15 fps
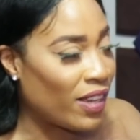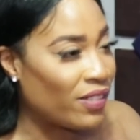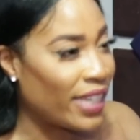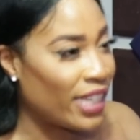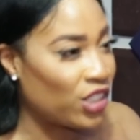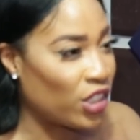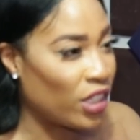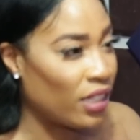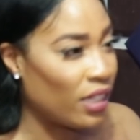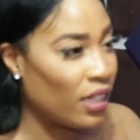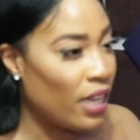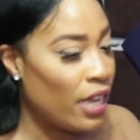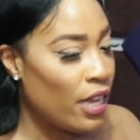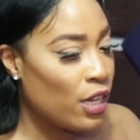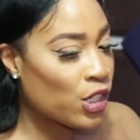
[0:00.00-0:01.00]
Foundation.
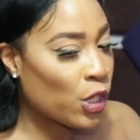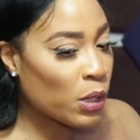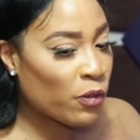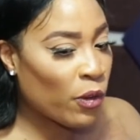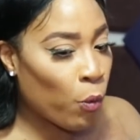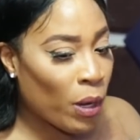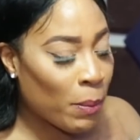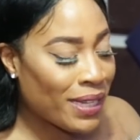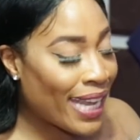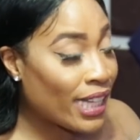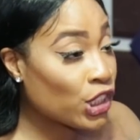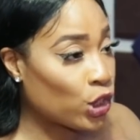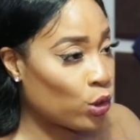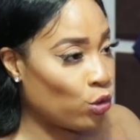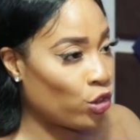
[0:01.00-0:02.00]
Yeah, yeah, So it's for women
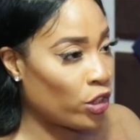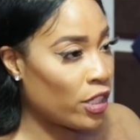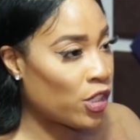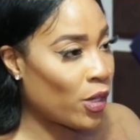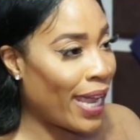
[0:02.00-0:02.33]
and children.